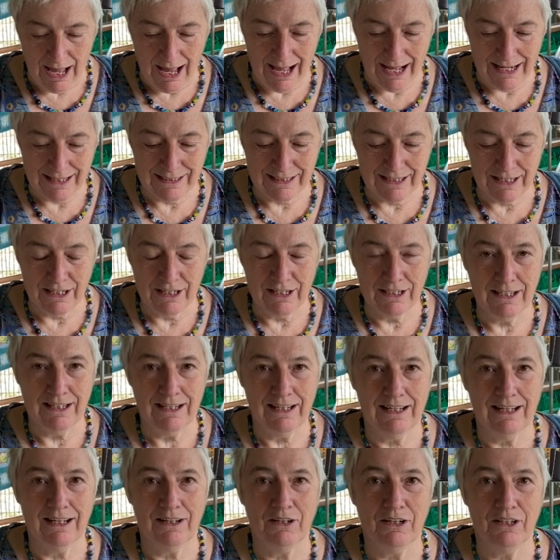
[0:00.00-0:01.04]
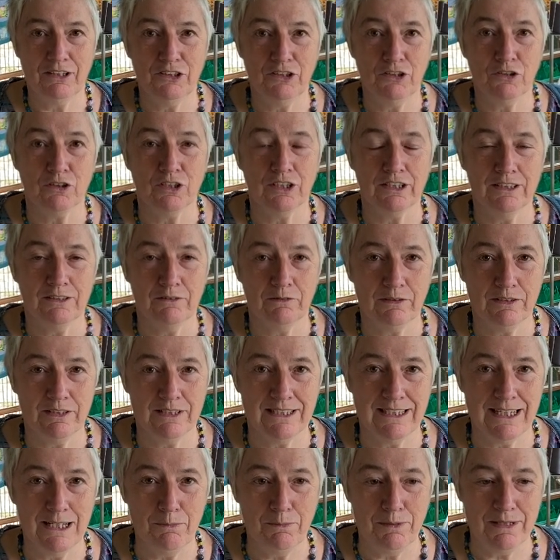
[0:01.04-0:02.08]
and you're going to
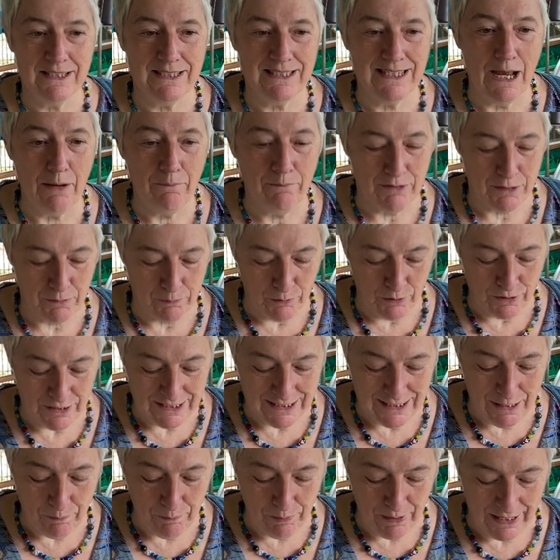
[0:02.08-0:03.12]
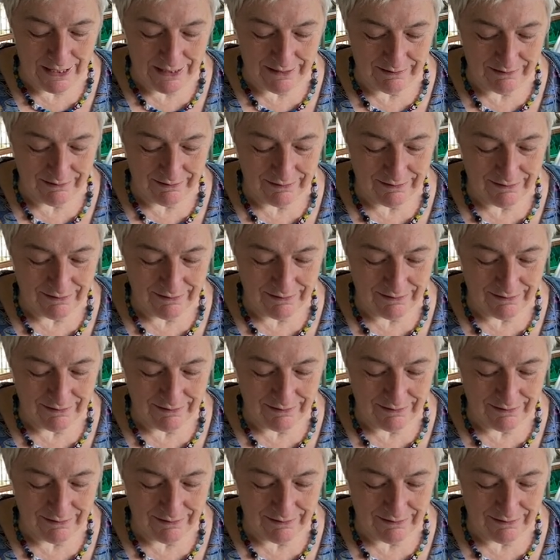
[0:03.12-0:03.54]
see me attempt to put a zip in.